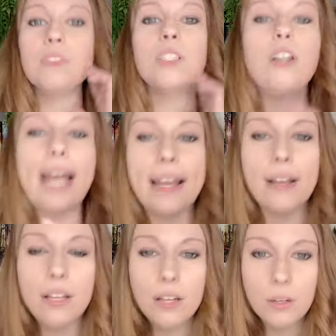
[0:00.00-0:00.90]
Okay,
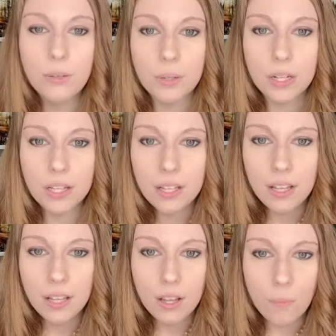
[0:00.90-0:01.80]
whew.
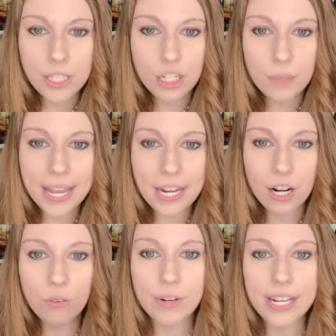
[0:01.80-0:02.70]
What's your
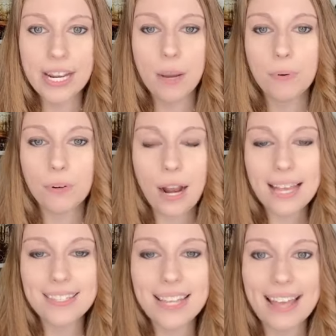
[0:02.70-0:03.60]
beta reading
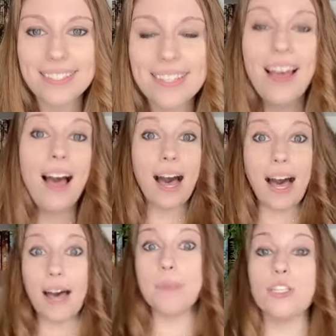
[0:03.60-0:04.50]
process?
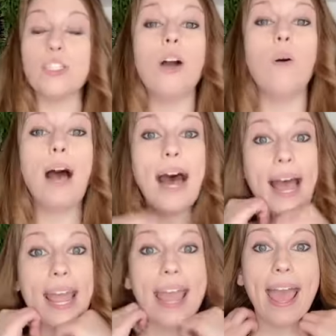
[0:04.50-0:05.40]
Um, so
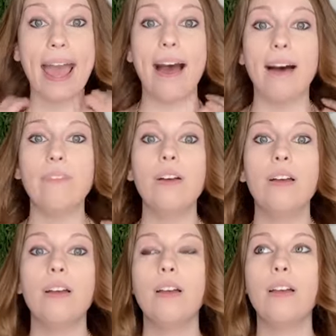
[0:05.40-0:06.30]
I have...
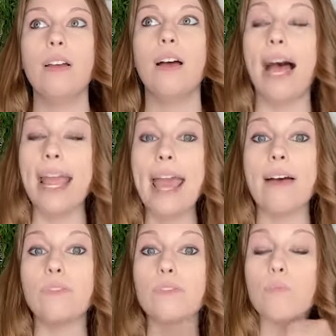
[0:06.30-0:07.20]
I
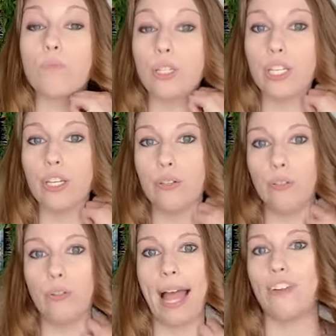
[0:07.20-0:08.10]
have some really
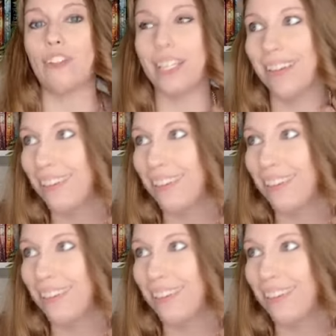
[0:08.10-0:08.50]
cool, actually,